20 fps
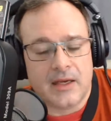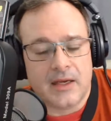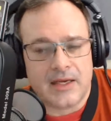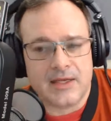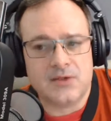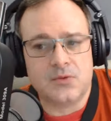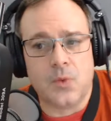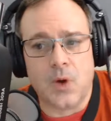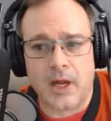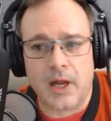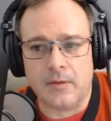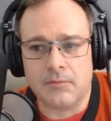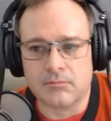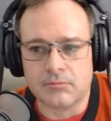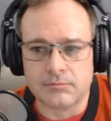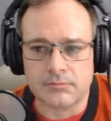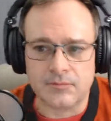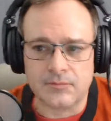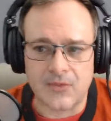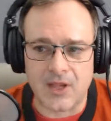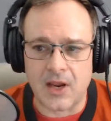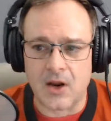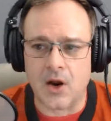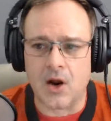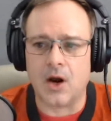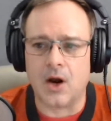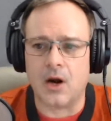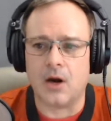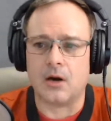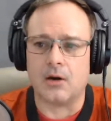Guess what? They
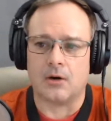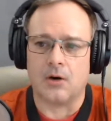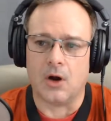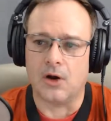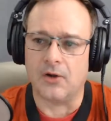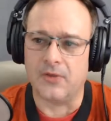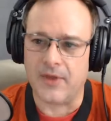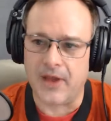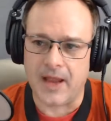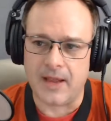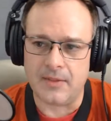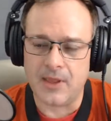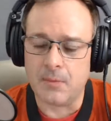are all that.